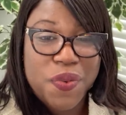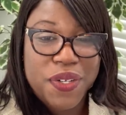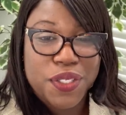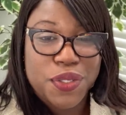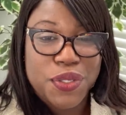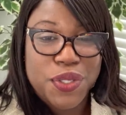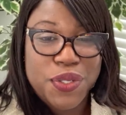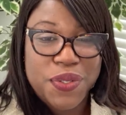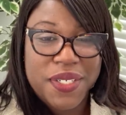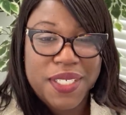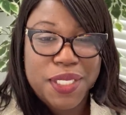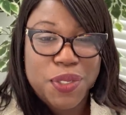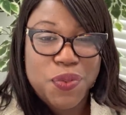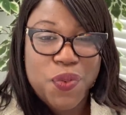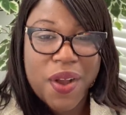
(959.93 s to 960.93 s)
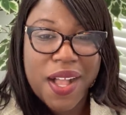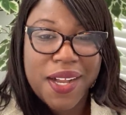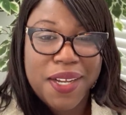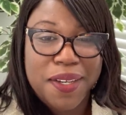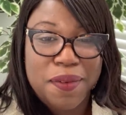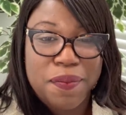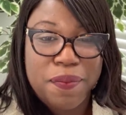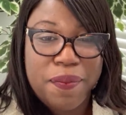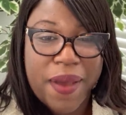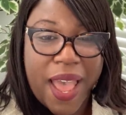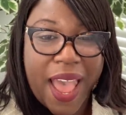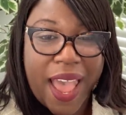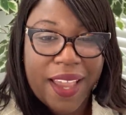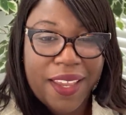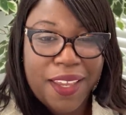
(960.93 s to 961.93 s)
Rowan students. Welcome
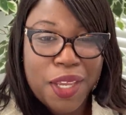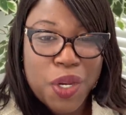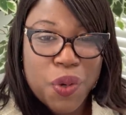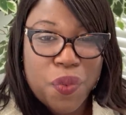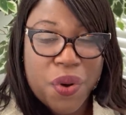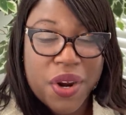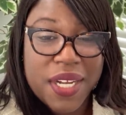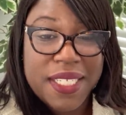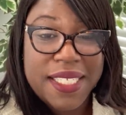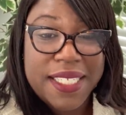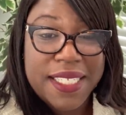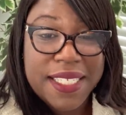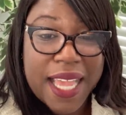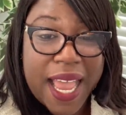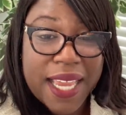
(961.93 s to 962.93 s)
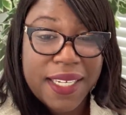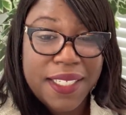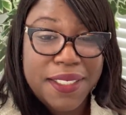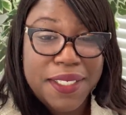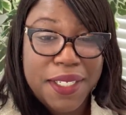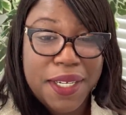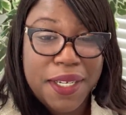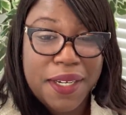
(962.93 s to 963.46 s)
back. We're excited to